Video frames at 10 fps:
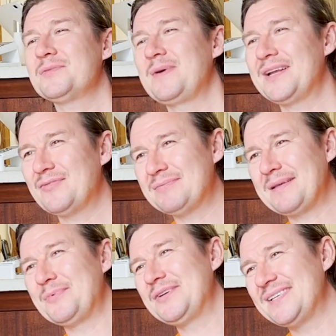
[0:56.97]
went to Crisp
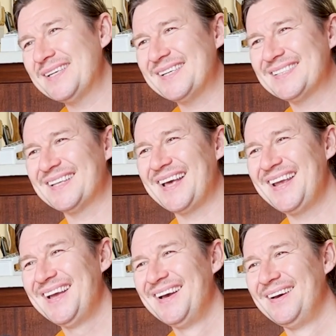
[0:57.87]
W6
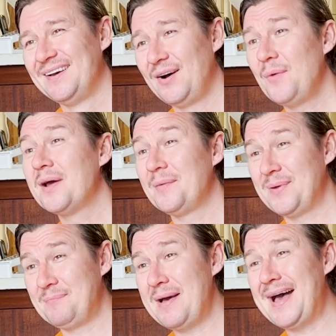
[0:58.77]
yesterday, I'm going to be mad